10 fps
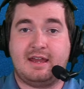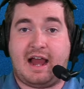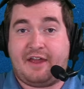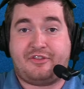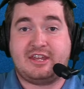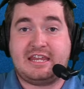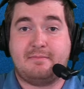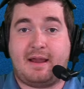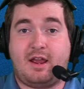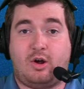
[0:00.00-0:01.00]
I think he
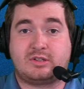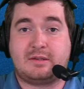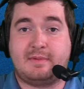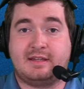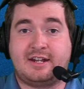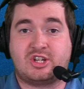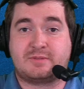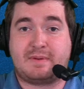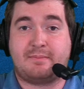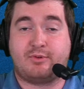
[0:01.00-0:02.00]
might ultimately
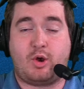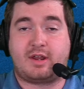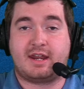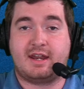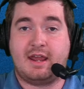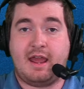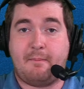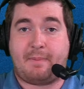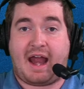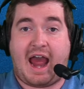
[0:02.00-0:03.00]
just be broken,
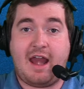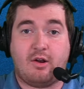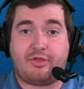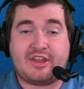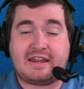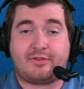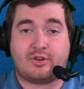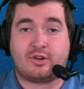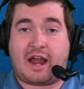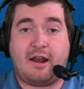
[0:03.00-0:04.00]
but I don't think
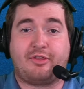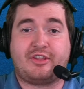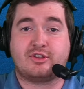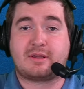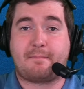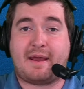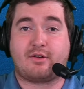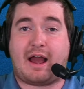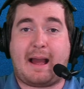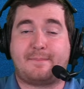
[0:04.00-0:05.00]
there's a
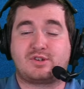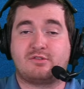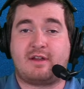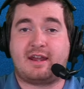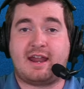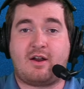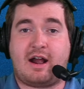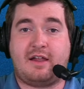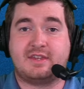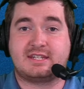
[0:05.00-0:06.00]
better option right now
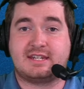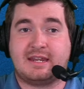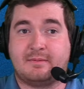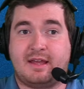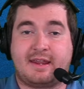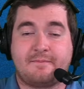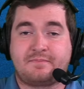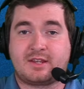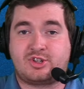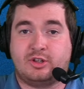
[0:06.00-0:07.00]
on this team. Like,
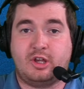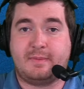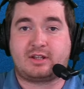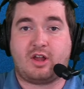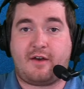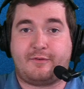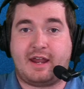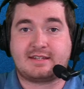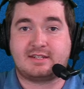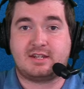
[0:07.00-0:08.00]
Jaleel McLaughlin
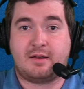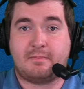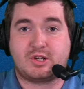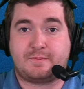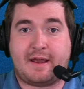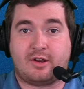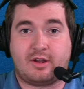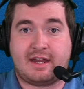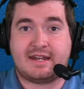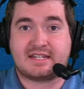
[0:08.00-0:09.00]
hasn't done much better
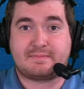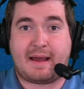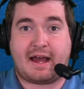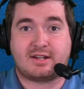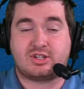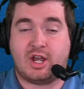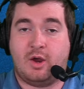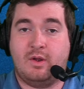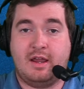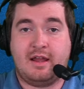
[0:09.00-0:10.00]
in his spot.
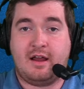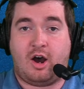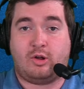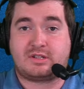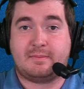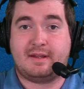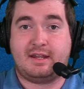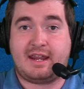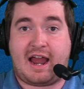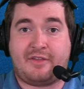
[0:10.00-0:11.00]
So
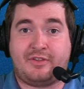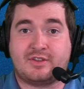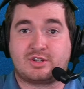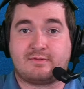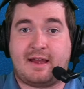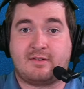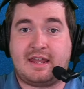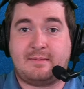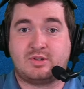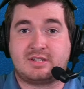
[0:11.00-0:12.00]
ultimately, I think this ground
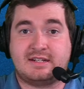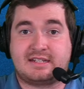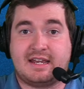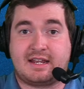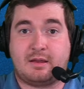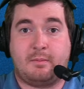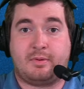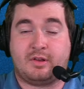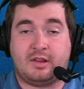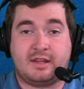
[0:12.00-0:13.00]
game just needs to get
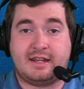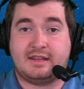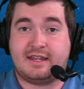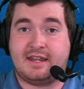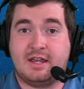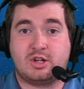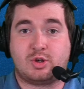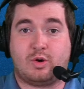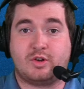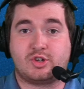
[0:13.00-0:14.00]
completely
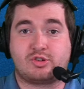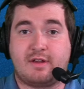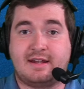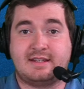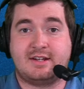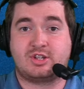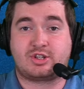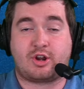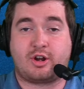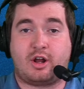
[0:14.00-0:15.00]
torn to shreds and
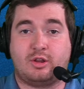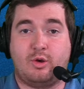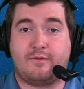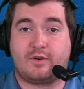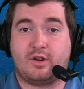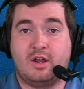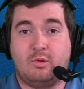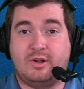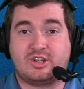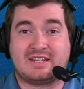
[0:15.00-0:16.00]
start all over,
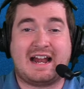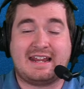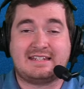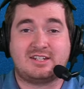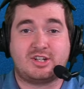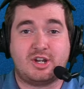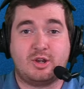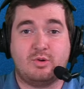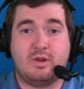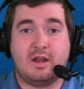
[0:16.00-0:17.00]
which is not easy to
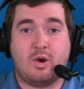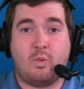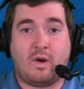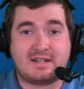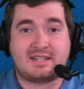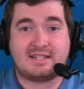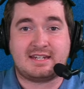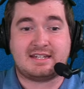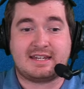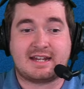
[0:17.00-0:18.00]
do once the
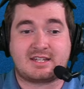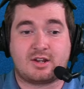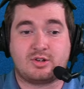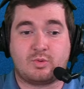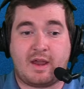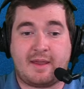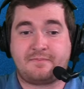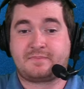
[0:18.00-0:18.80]
season gets underway.